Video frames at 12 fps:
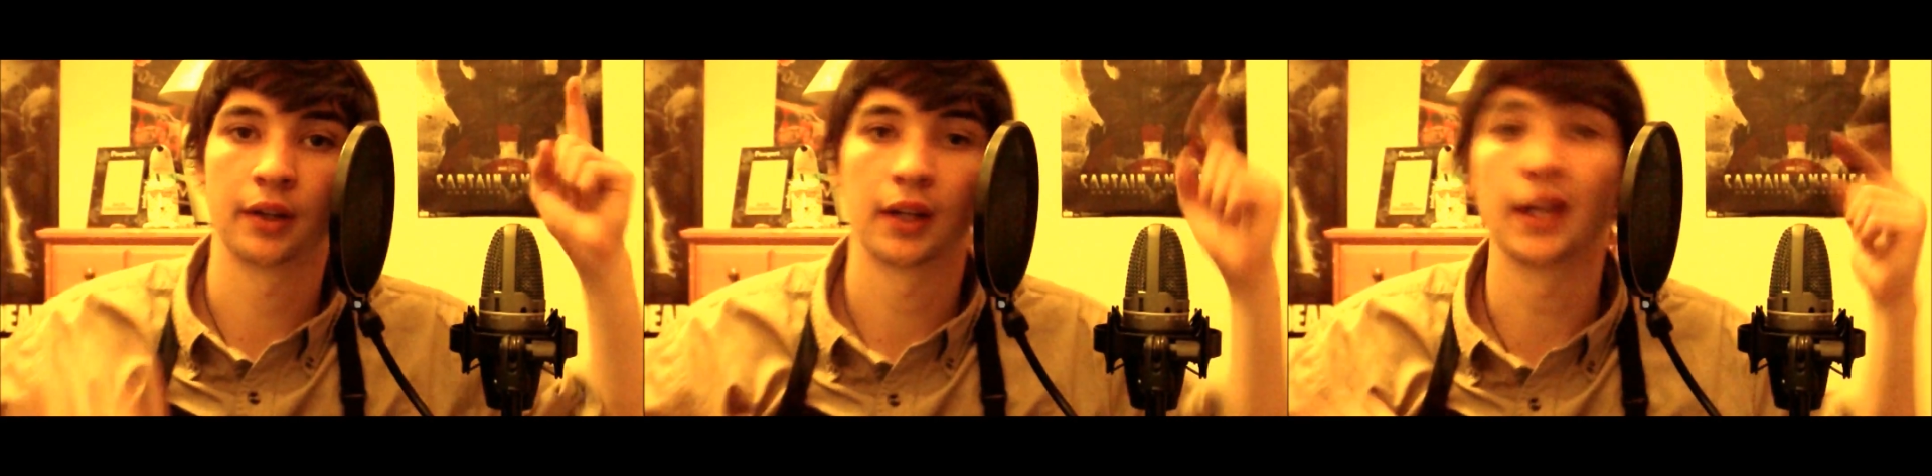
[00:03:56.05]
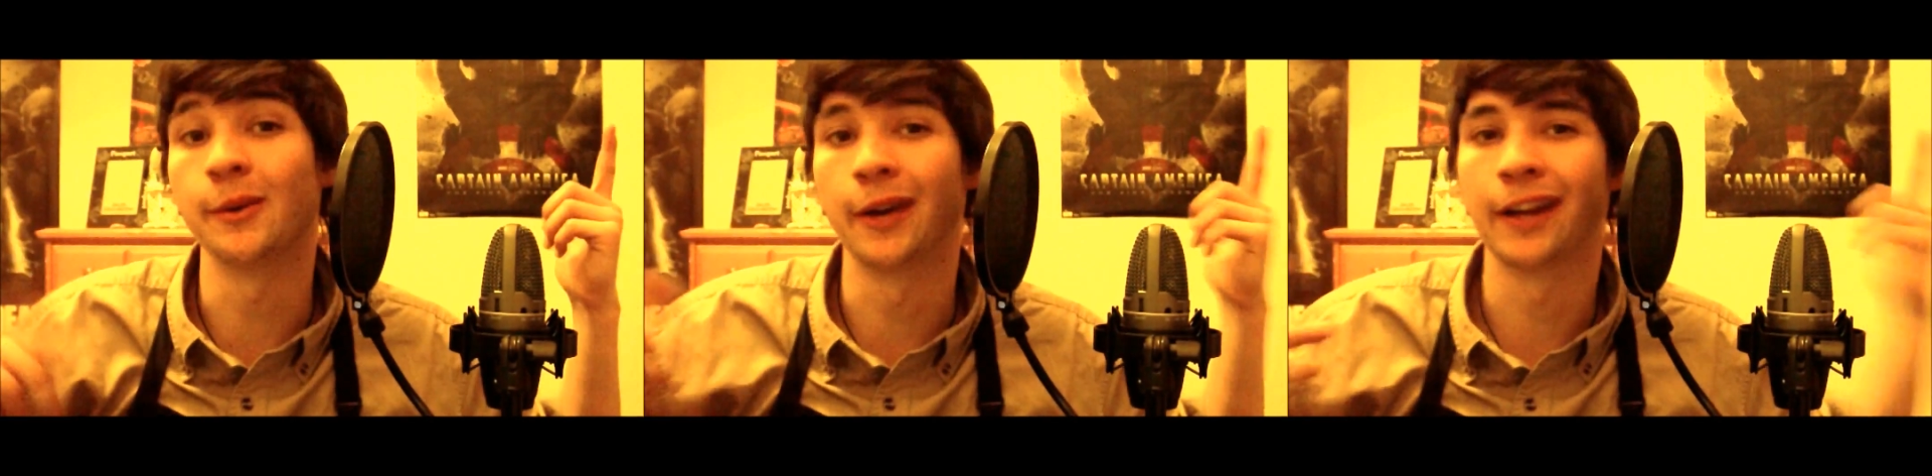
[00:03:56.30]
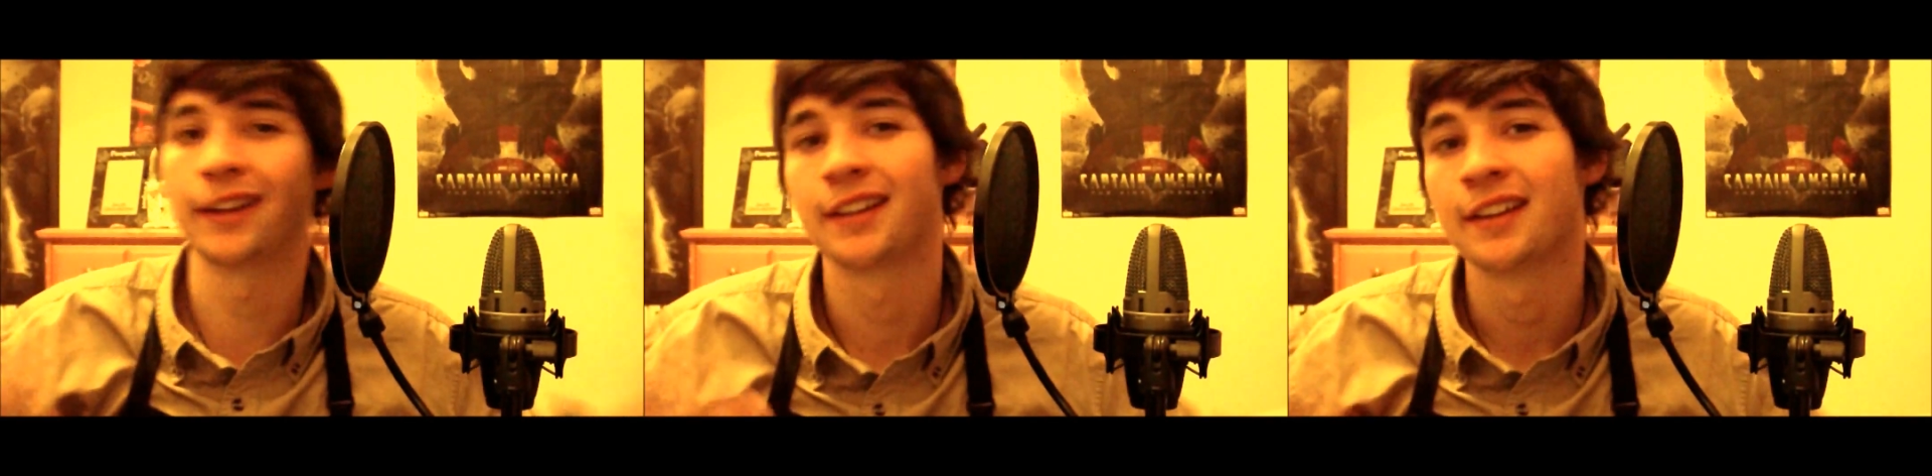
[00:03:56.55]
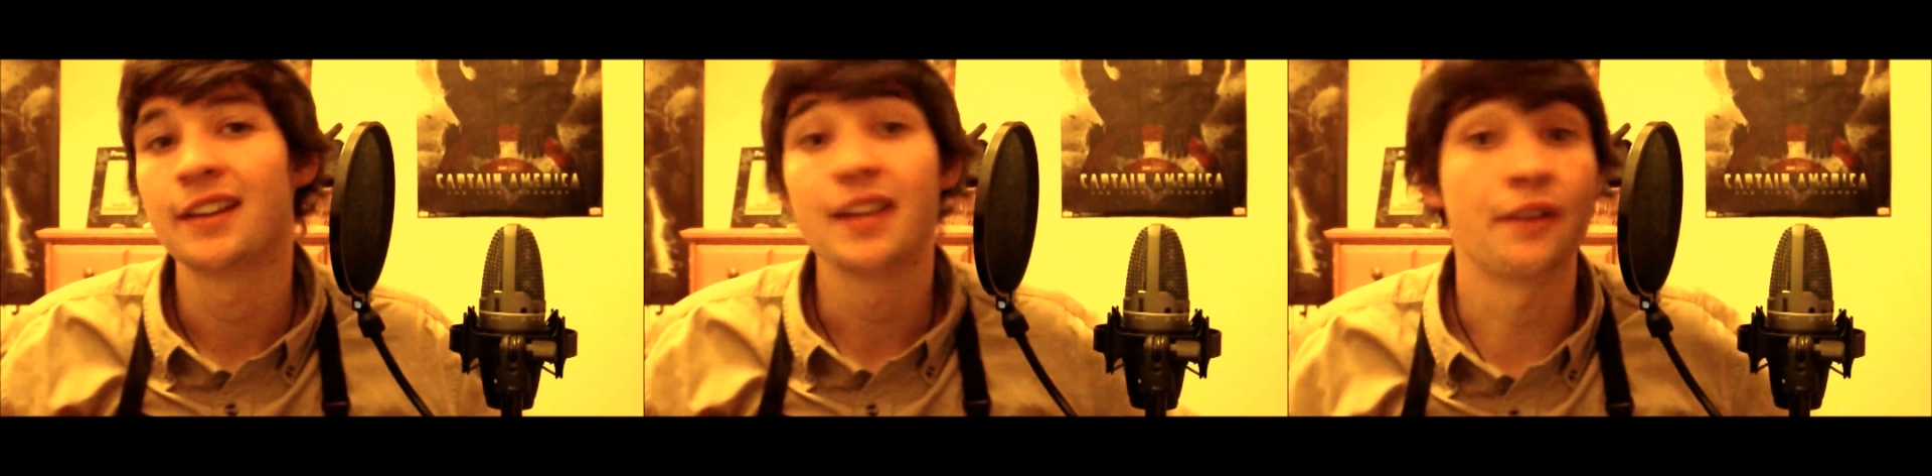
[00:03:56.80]
Anyway,
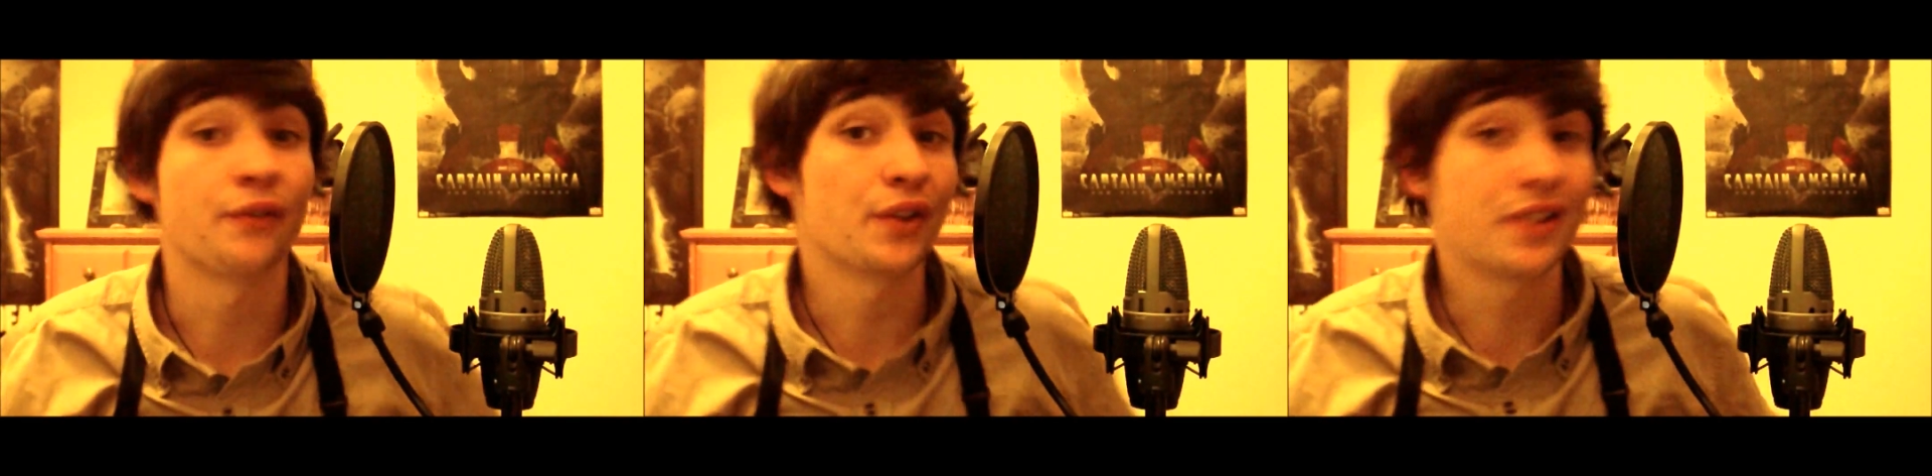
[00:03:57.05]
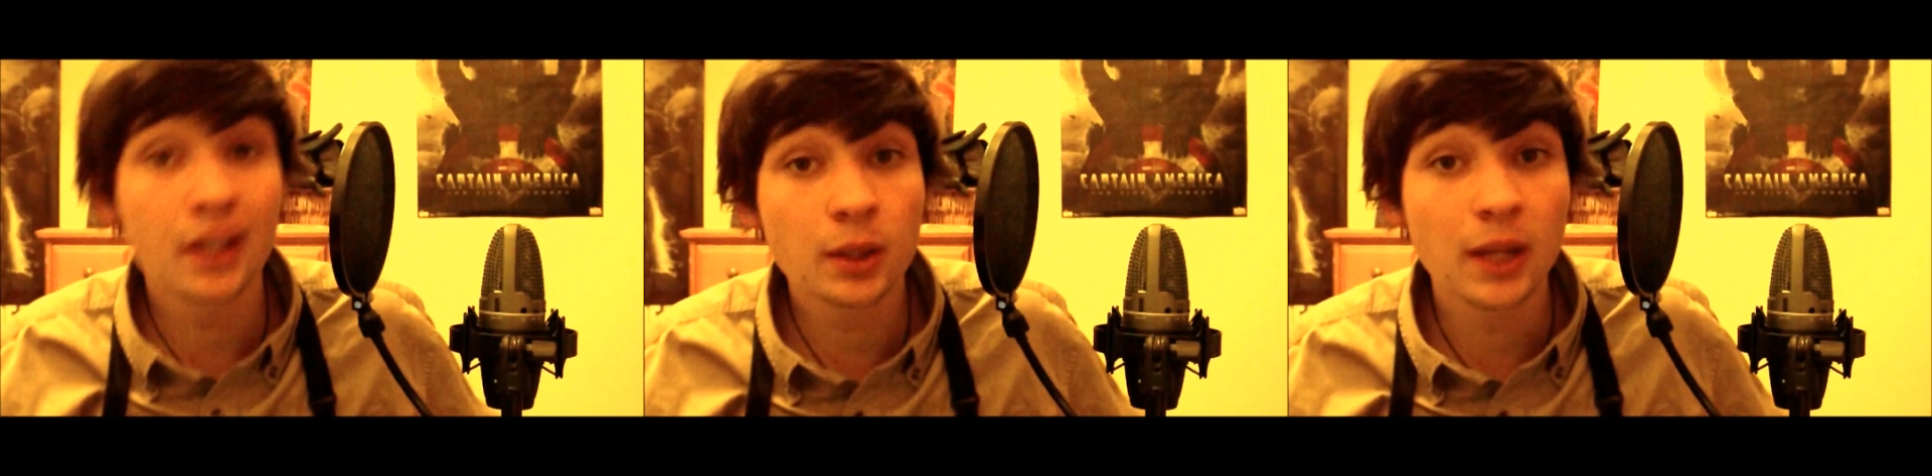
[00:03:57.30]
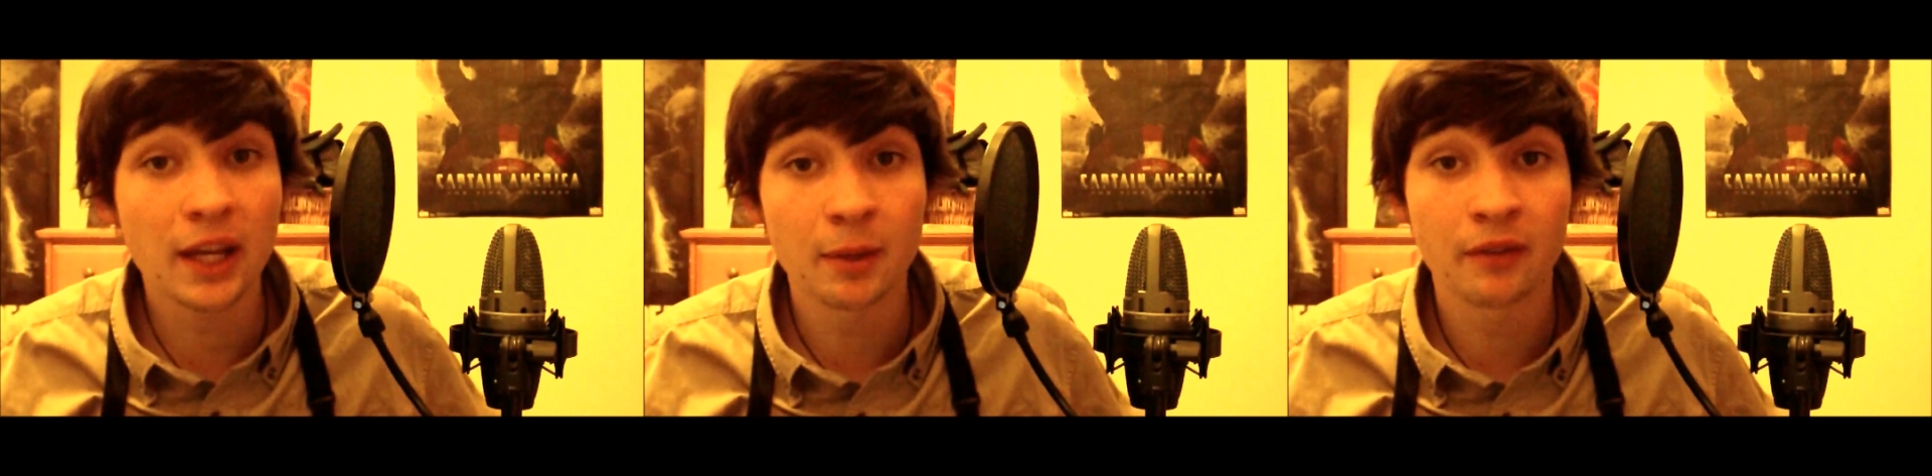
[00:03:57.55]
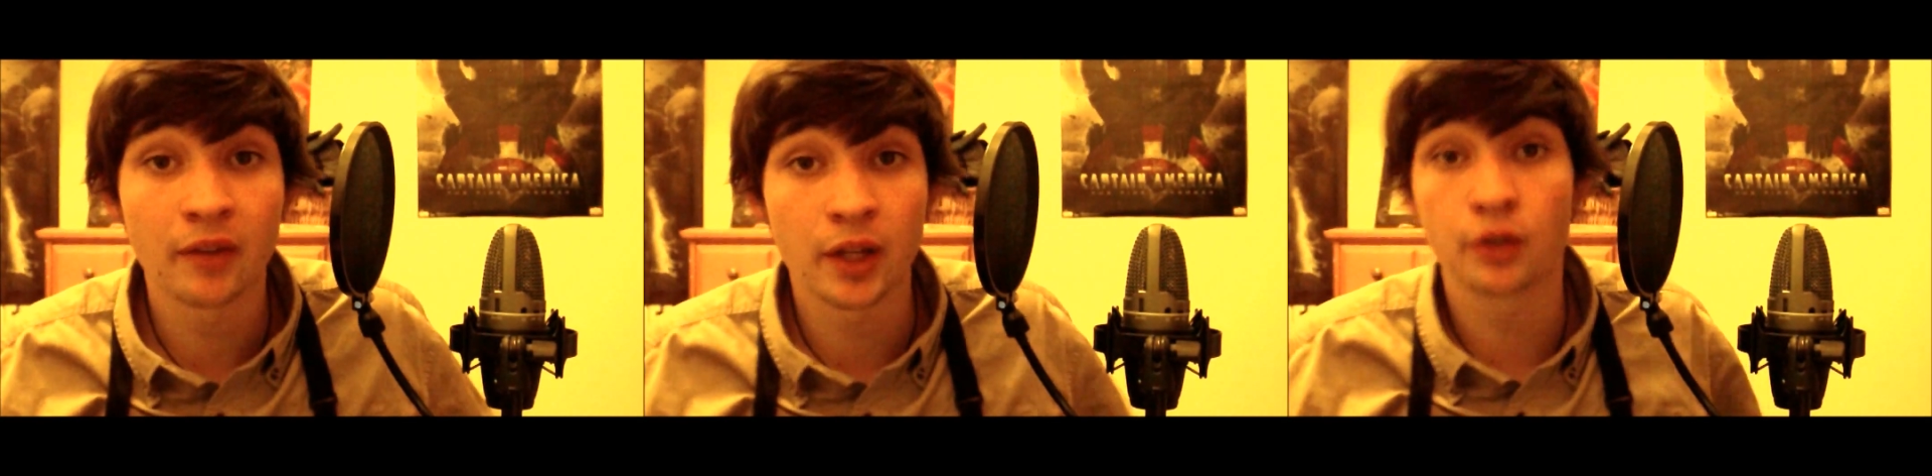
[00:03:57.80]
if you didn't like my video,